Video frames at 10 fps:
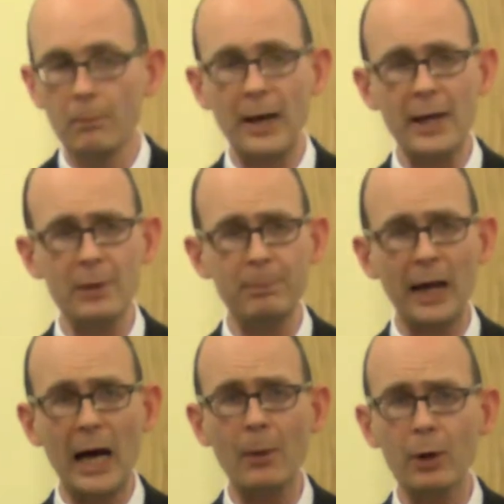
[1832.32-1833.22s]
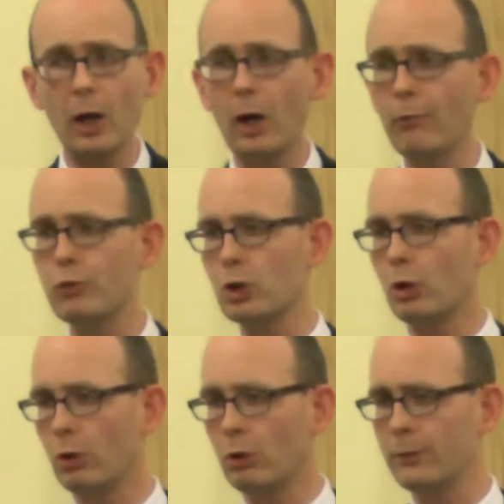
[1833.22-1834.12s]
By the power of
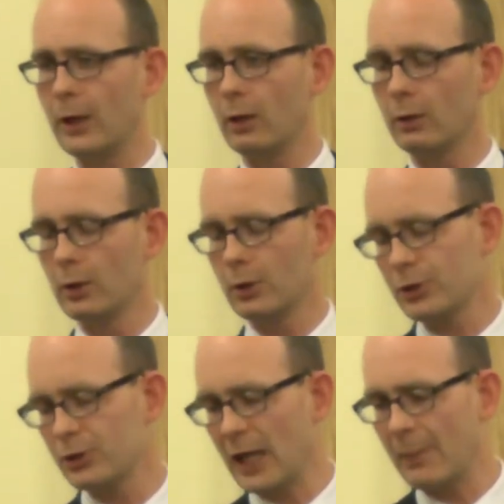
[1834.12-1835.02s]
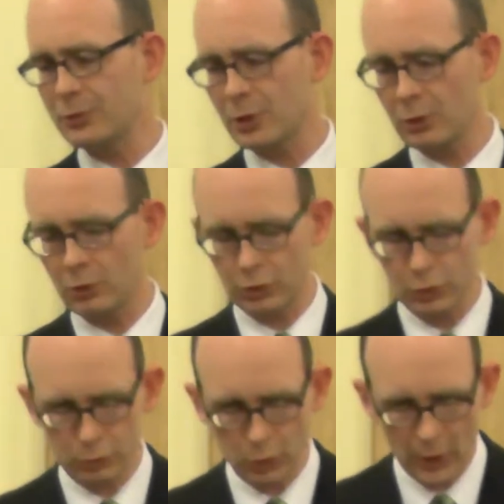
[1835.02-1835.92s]
Jehovah, Samson
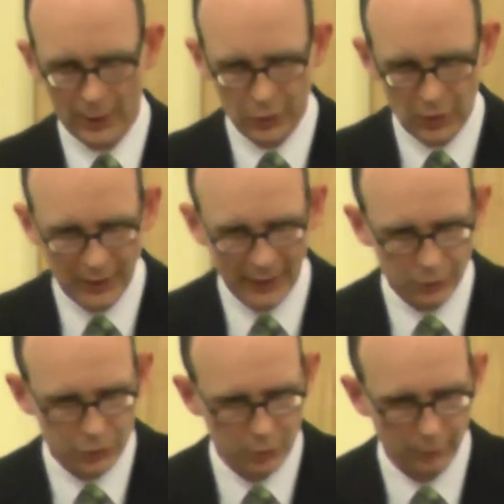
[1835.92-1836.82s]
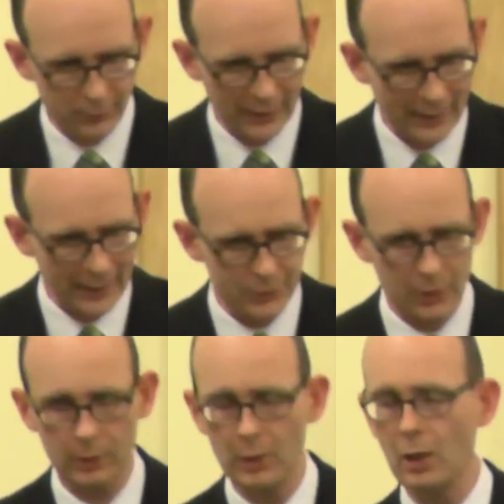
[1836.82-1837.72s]
destroyed the gates of
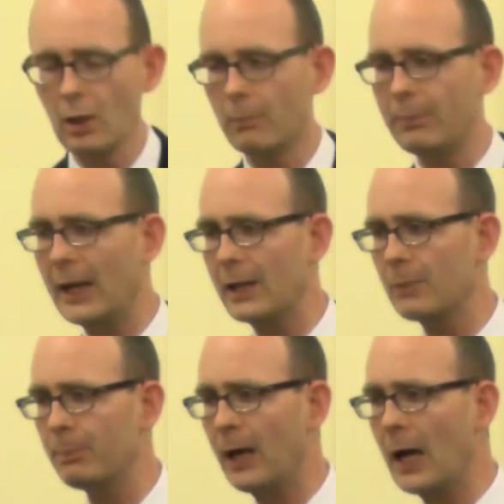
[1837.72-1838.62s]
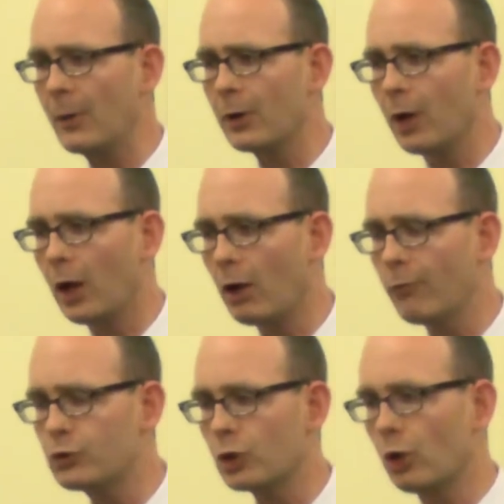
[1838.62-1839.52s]
Gaza. By the power
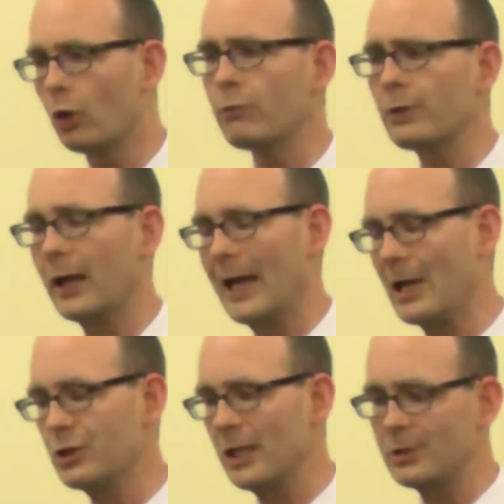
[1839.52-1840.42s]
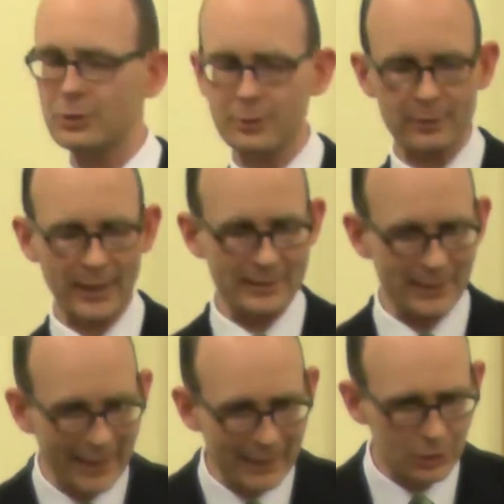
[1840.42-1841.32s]
of Jehovah, and Jesus
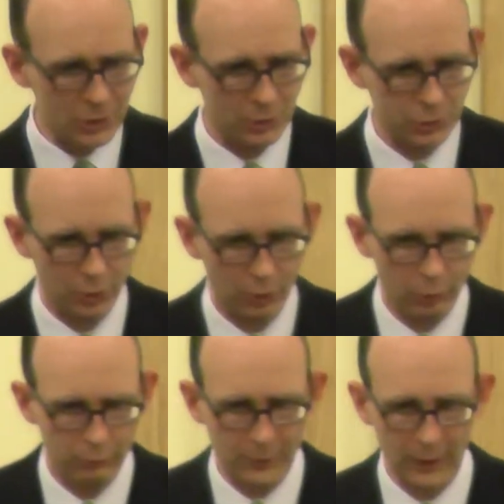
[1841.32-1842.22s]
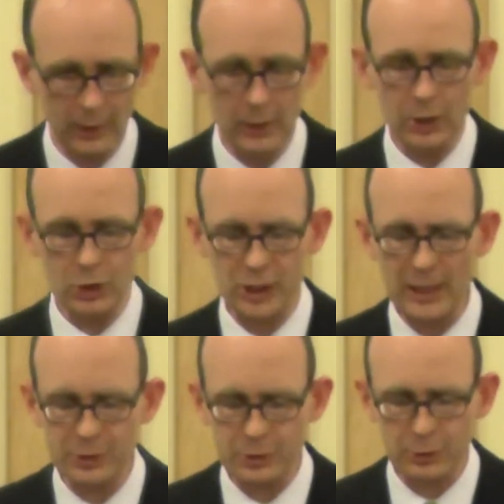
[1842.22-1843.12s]
Christ is Jehovah,
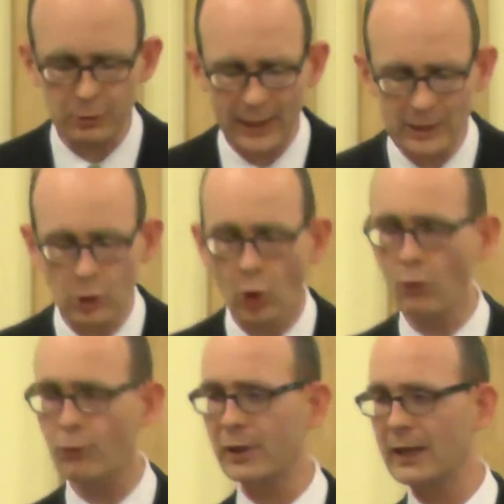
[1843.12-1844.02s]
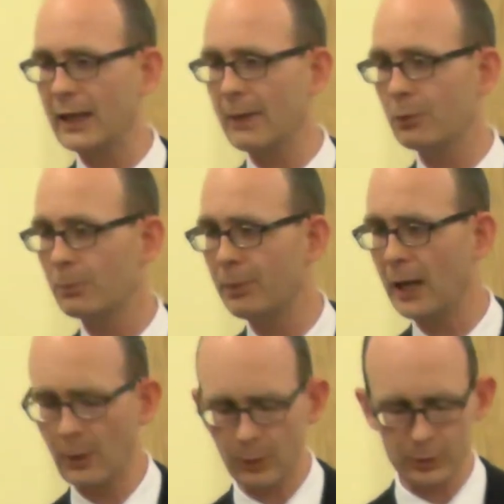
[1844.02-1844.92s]
Jesus Christ overcame the
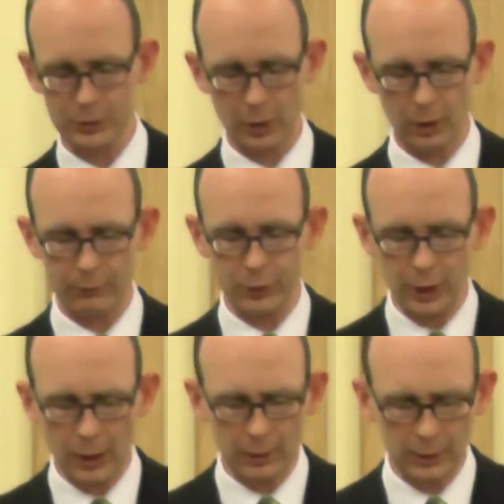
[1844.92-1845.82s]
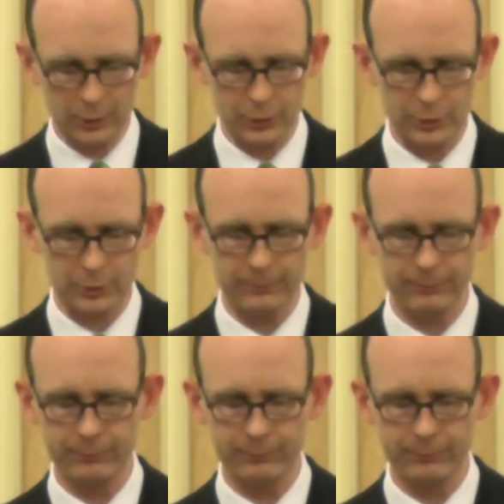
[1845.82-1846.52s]
powers of darkness.